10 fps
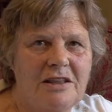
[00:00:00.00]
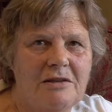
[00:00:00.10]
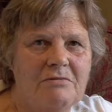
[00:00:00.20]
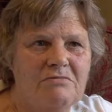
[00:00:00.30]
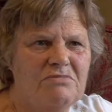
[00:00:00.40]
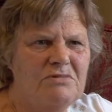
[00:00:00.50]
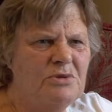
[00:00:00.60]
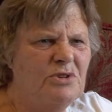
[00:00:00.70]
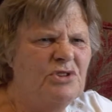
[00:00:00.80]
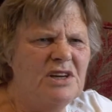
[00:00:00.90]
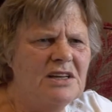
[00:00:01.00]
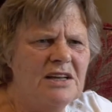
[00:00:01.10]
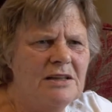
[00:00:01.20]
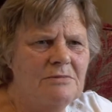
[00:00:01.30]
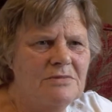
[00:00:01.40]
think 2 or 3
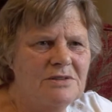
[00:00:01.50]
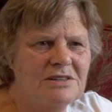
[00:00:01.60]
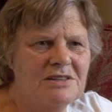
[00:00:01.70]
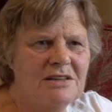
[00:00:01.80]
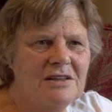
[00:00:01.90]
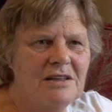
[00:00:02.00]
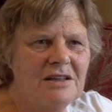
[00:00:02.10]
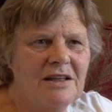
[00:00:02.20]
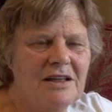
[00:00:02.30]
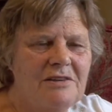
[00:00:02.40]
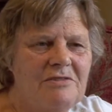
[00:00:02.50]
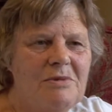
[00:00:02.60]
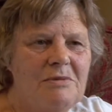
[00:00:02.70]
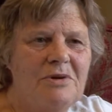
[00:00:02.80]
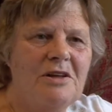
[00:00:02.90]
times I can
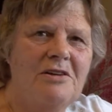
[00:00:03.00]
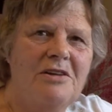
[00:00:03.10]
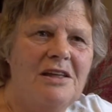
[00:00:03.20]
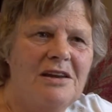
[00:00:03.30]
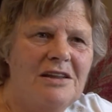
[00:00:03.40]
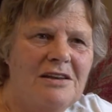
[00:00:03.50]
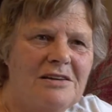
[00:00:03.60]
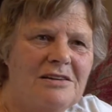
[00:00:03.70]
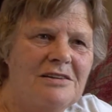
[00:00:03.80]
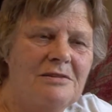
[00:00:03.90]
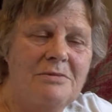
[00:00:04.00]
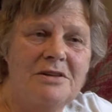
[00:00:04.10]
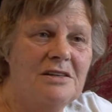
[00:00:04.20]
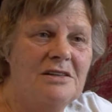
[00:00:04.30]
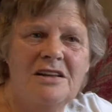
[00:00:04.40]
remember going in it. But